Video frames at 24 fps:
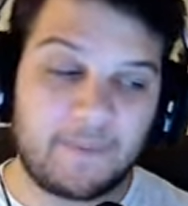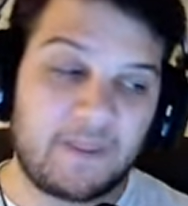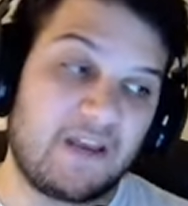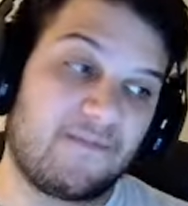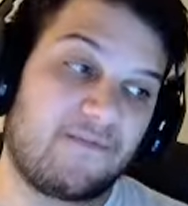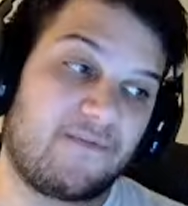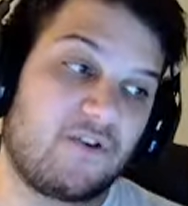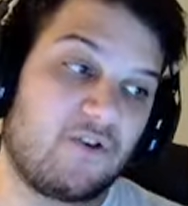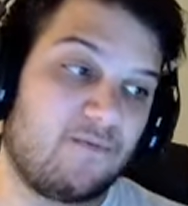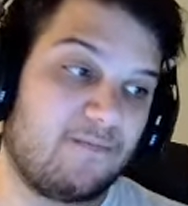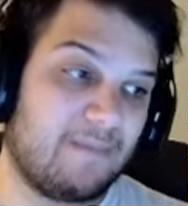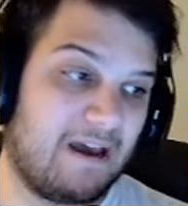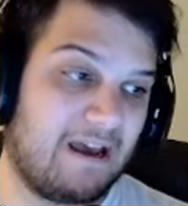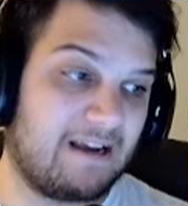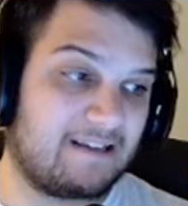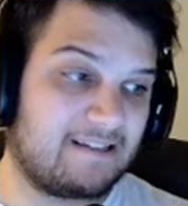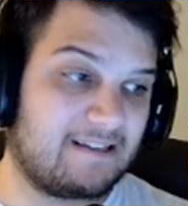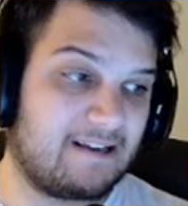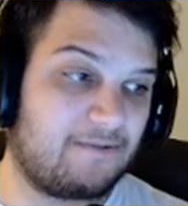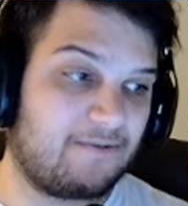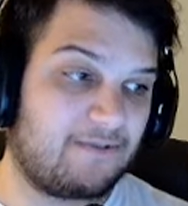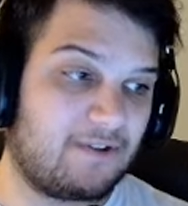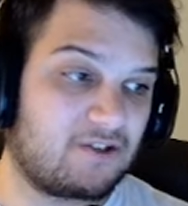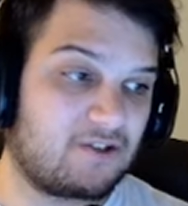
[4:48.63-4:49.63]
if you
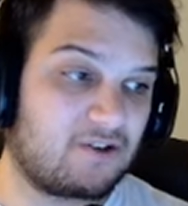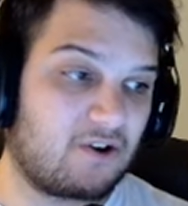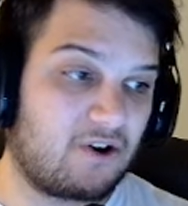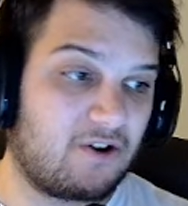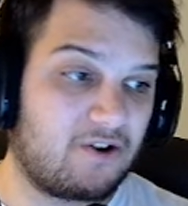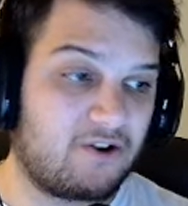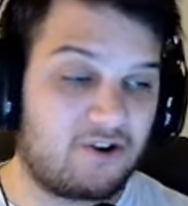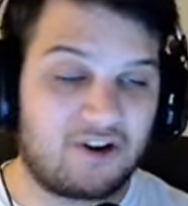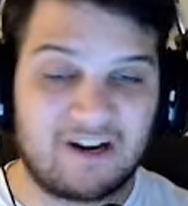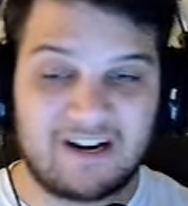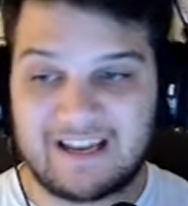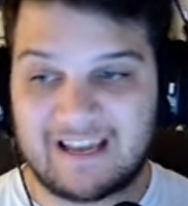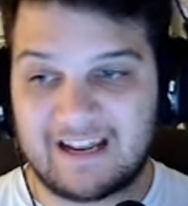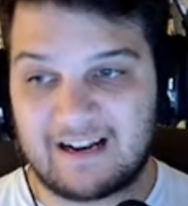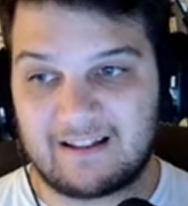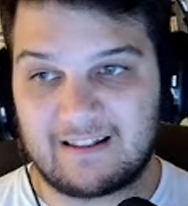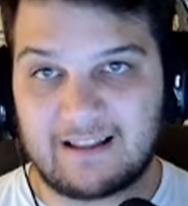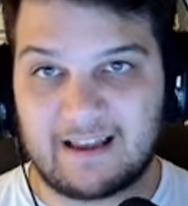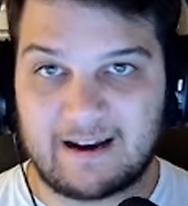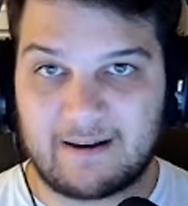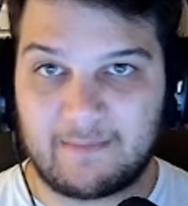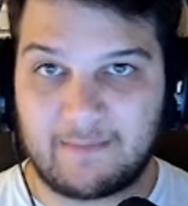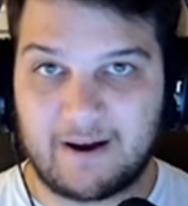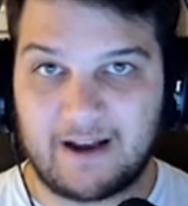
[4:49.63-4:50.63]
max out this card, you're going to get a
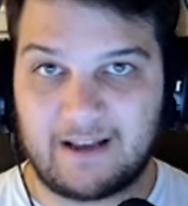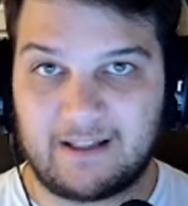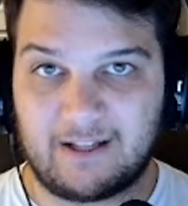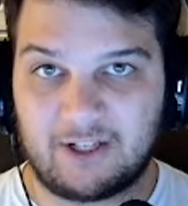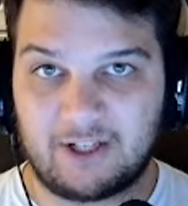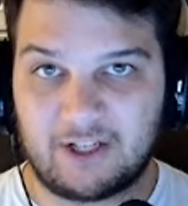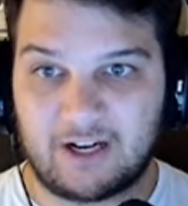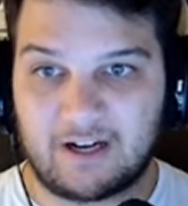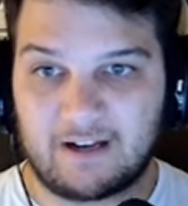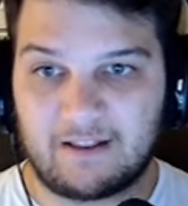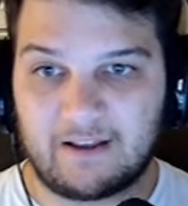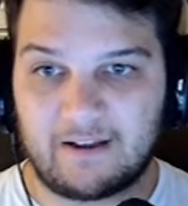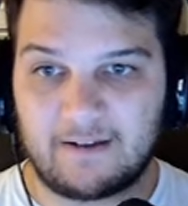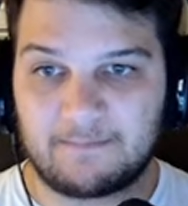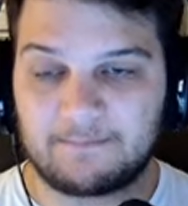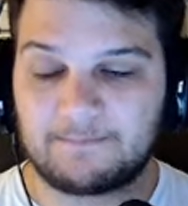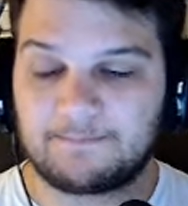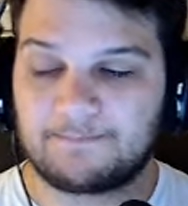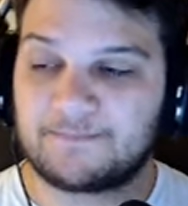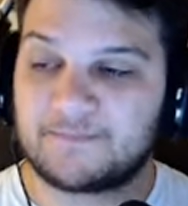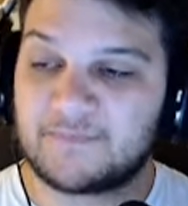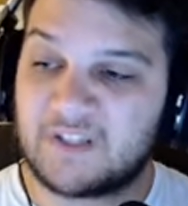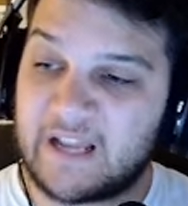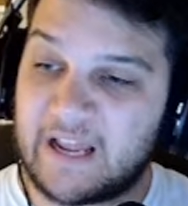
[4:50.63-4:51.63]
lot of mileage out of that.
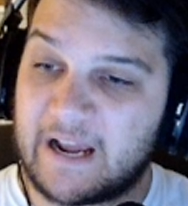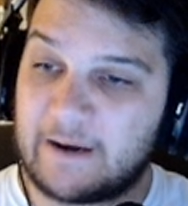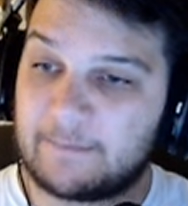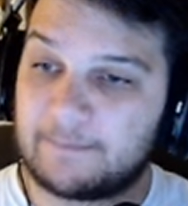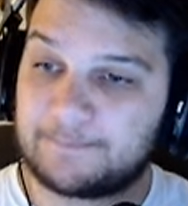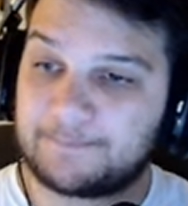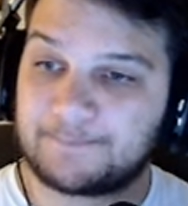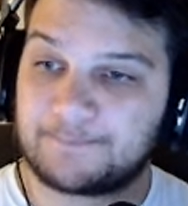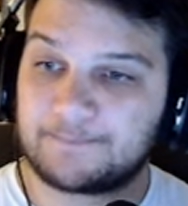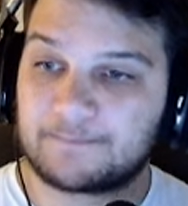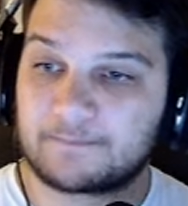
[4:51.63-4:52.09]
Now,